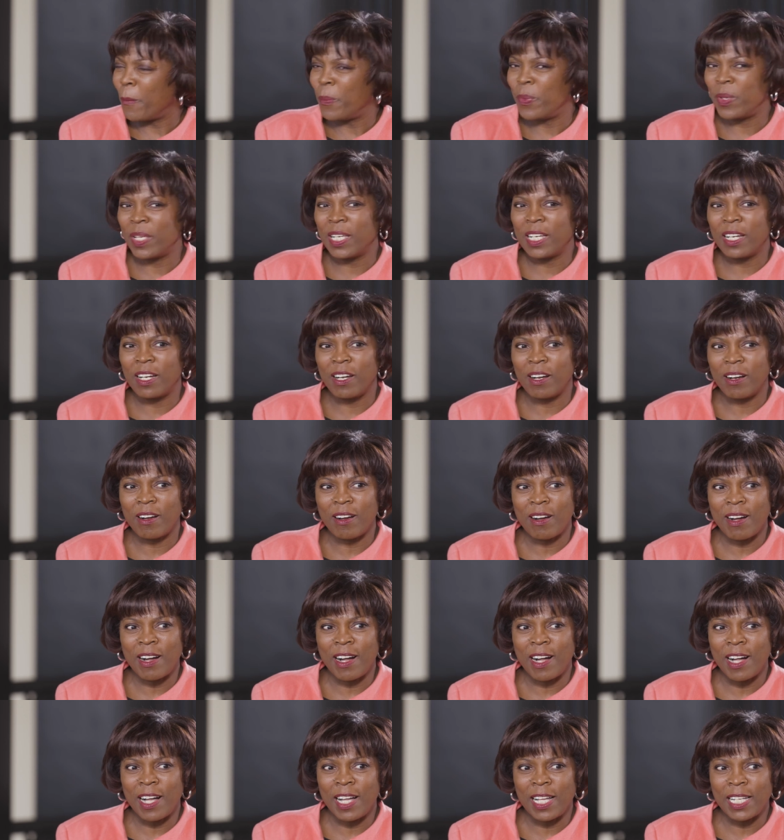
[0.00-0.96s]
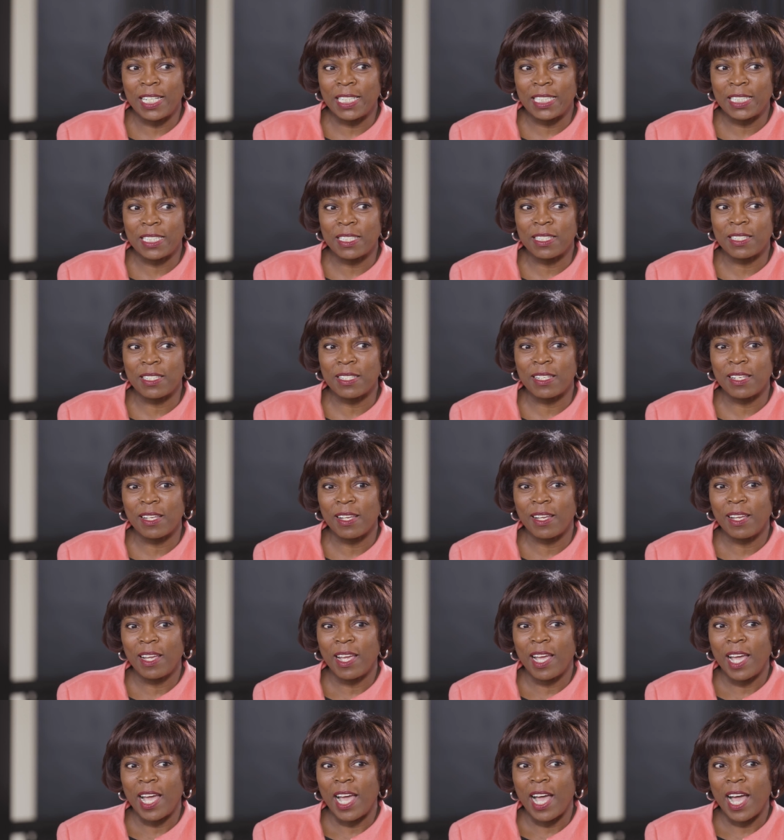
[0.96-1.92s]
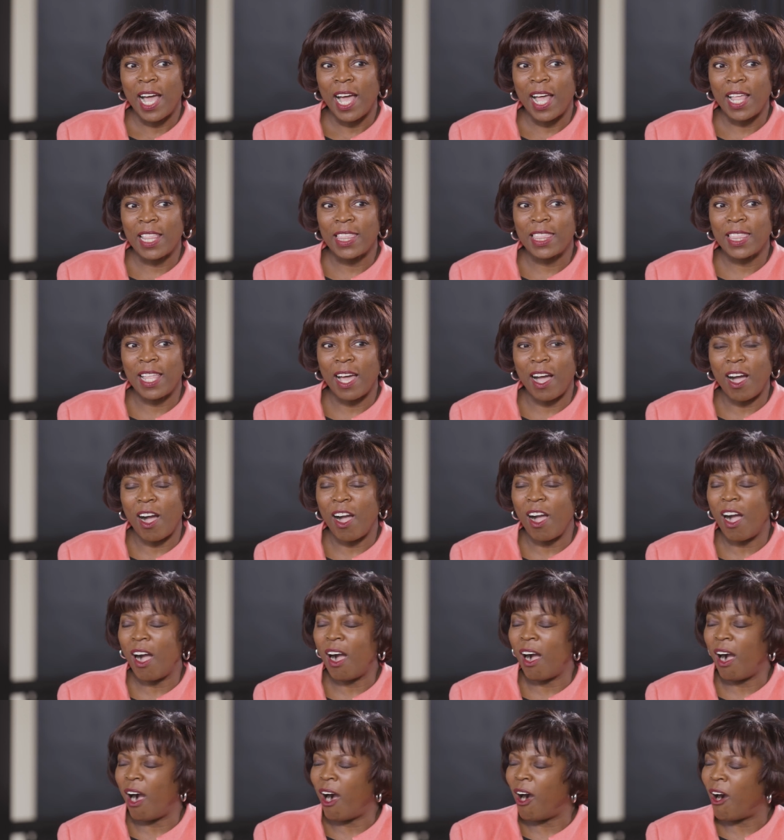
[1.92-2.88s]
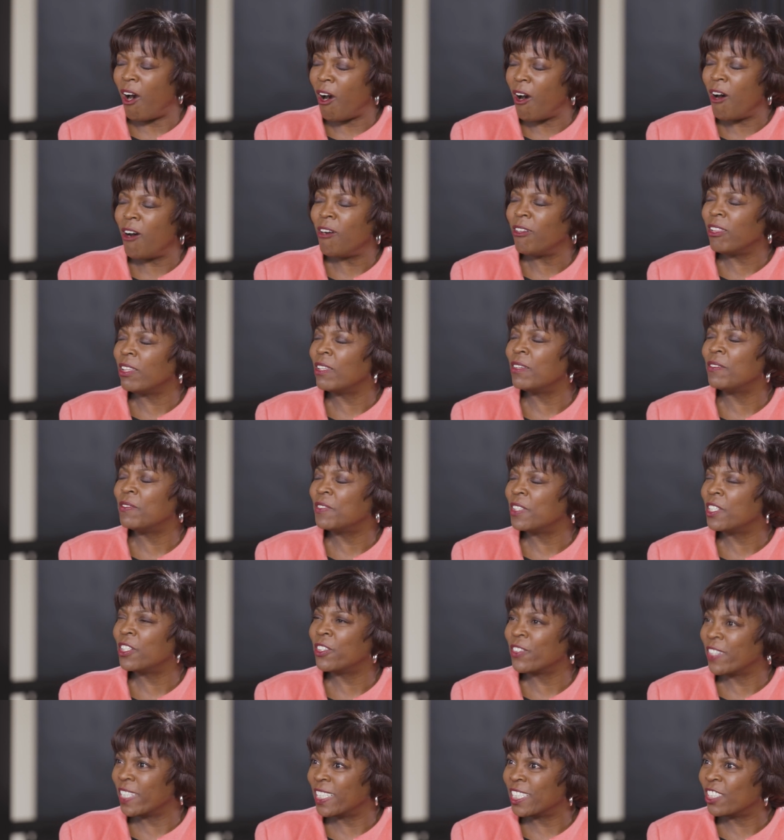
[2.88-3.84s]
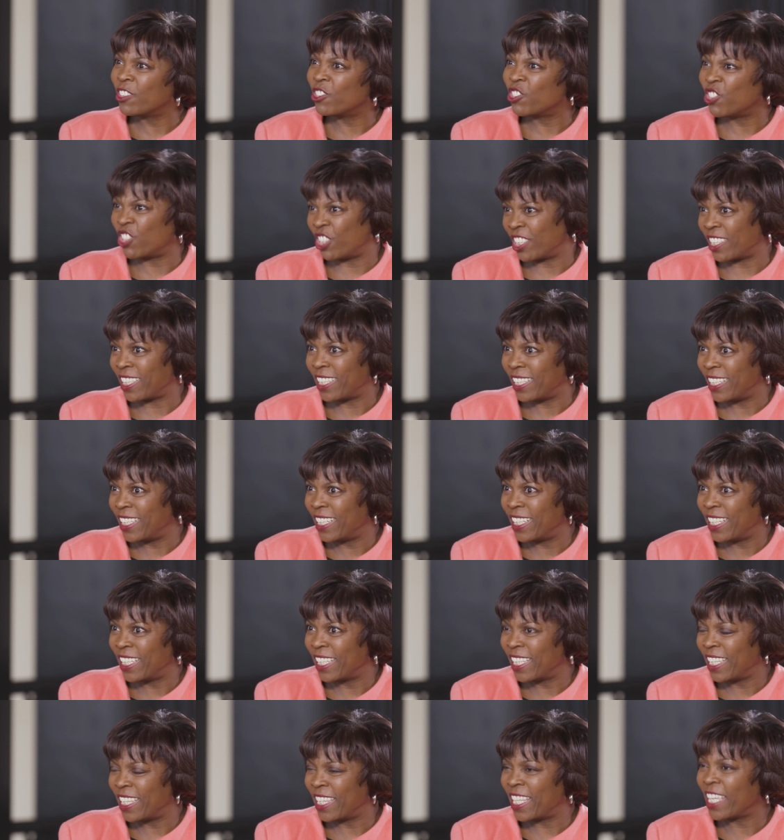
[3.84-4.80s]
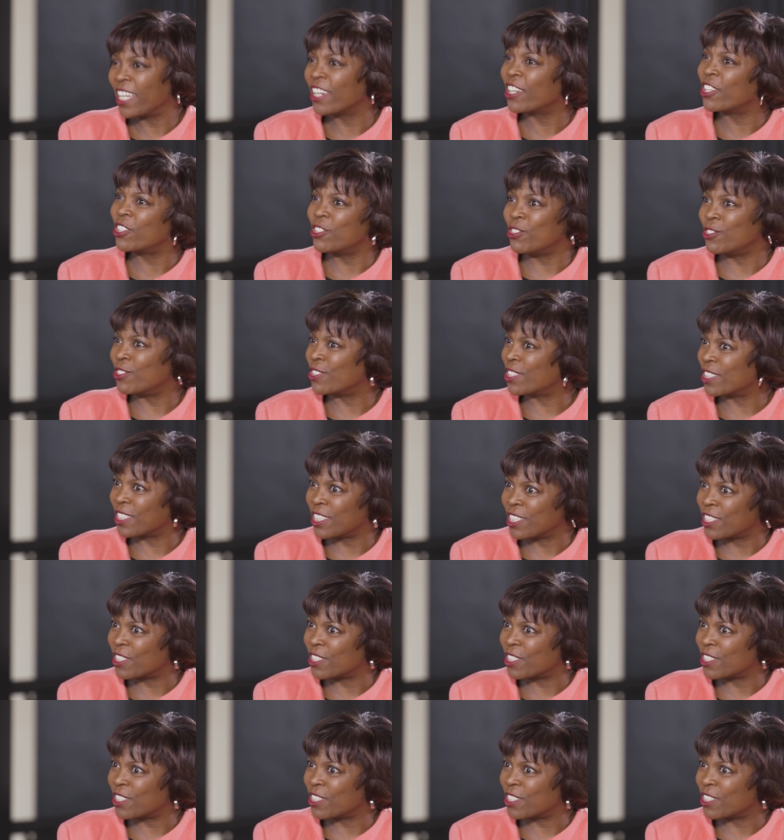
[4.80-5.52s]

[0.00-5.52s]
because all of their energy they're using